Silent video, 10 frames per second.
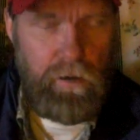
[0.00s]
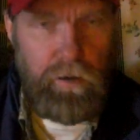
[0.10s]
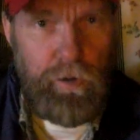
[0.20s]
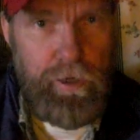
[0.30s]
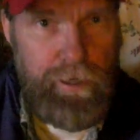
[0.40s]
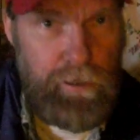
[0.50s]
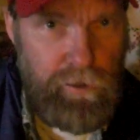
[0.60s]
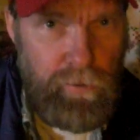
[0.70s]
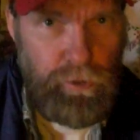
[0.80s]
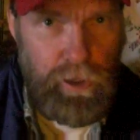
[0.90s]
Greetings
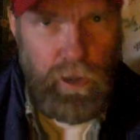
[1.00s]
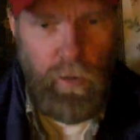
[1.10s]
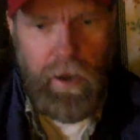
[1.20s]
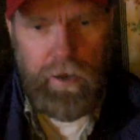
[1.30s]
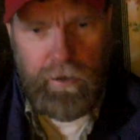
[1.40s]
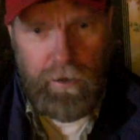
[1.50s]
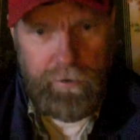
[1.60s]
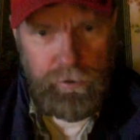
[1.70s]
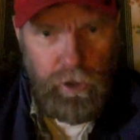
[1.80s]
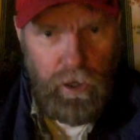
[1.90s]
from Chilliwack.
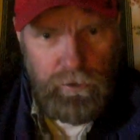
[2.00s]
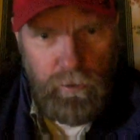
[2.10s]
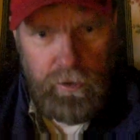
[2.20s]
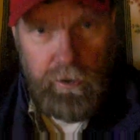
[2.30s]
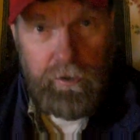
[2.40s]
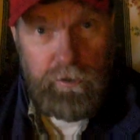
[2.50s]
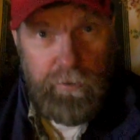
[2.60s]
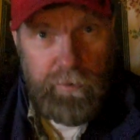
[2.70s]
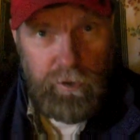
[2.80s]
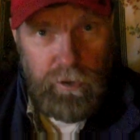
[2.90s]
Joshua is
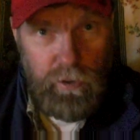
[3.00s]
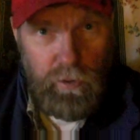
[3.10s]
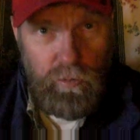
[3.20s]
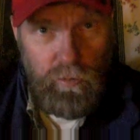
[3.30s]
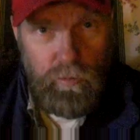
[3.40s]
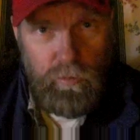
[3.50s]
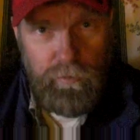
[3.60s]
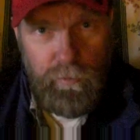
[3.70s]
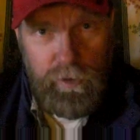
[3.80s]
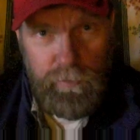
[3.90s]
coming to you
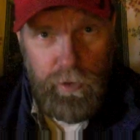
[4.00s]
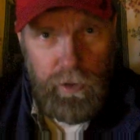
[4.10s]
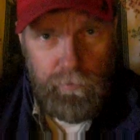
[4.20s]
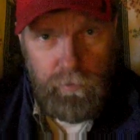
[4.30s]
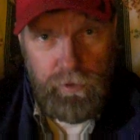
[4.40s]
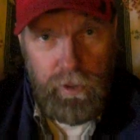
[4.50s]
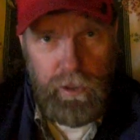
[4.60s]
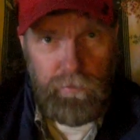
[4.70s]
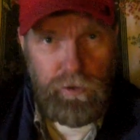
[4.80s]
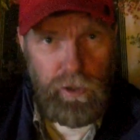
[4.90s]
from this beautiful
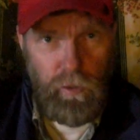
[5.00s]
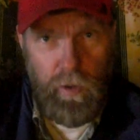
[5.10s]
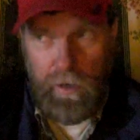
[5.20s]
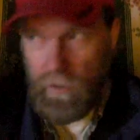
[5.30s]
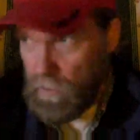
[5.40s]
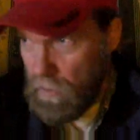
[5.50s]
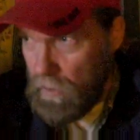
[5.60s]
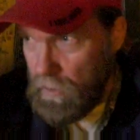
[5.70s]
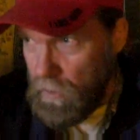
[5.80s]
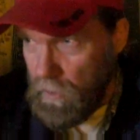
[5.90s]
city of Chilliwack,
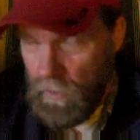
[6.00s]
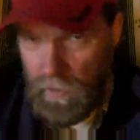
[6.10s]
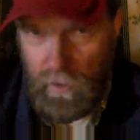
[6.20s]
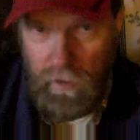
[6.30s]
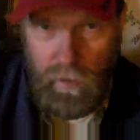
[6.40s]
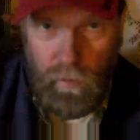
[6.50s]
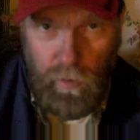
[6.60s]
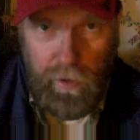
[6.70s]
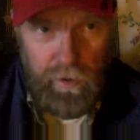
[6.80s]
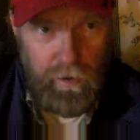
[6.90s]

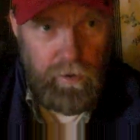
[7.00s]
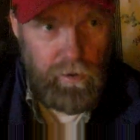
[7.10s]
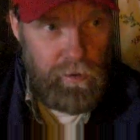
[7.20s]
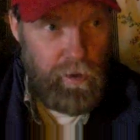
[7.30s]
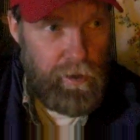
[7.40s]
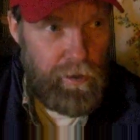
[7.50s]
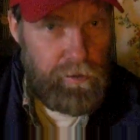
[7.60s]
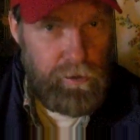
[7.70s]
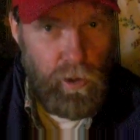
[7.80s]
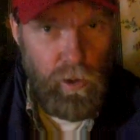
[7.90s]
where
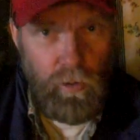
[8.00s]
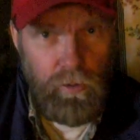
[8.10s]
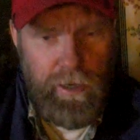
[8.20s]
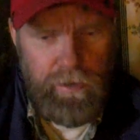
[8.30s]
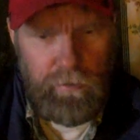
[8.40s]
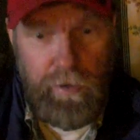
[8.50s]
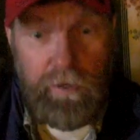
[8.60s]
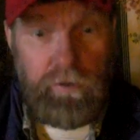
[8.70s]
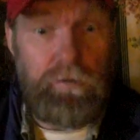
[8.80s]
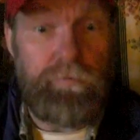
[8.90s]
it's cold and the
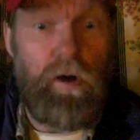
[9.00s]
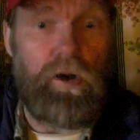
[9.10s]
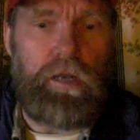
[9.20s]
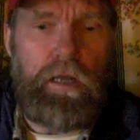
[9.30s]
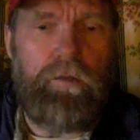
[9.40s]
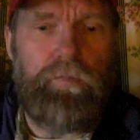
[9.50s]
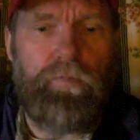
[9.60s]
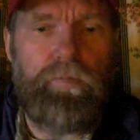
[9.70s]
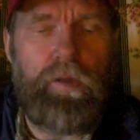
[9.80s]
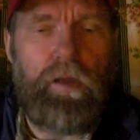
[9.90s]
rains are falling.
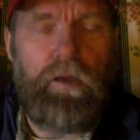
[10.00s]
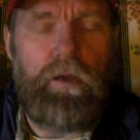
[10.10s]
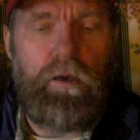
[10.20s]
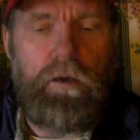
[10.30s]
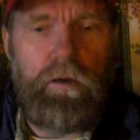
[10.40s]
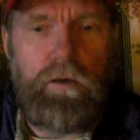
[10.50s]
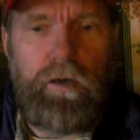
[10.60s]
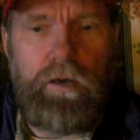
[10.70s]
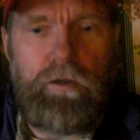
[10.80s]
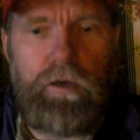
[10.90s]

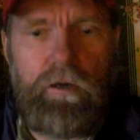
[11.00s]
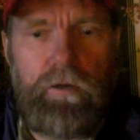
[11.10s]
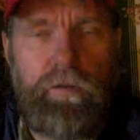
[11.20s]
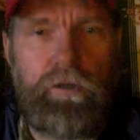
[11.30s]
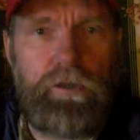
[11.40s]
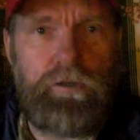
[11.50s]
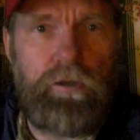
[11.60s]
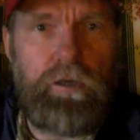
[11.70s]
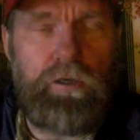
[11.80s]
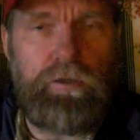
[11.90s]
And this is
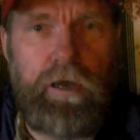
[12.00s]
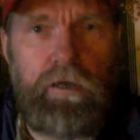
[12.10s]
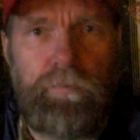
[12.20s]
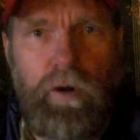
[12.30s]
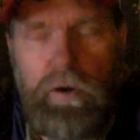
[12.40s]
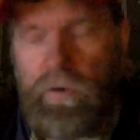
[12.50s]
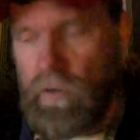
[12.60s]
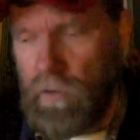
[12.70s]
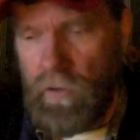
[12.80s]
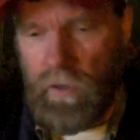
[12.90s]
the second part
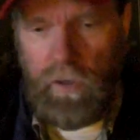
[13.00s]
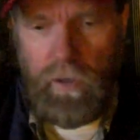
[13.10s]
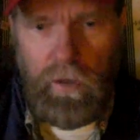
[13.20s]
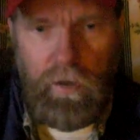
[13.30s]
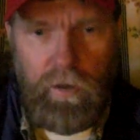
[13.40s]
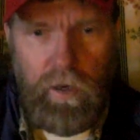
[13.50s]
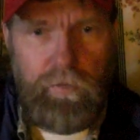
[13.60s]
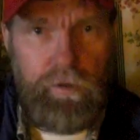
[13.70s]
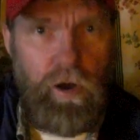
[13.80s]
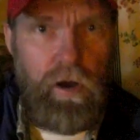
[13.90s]
of
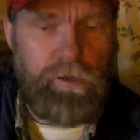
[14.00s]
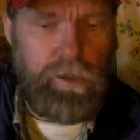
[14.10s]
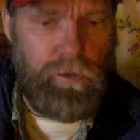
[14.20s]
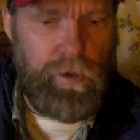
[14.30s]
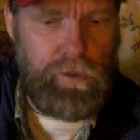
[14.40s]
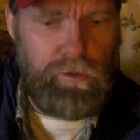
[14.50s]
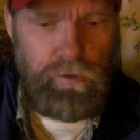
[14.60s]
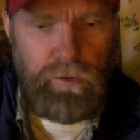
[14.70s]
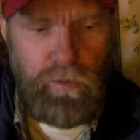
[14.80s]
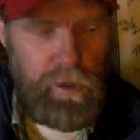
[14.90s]
a talk series
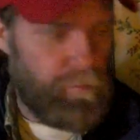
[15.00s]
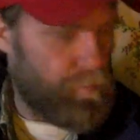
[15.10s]
to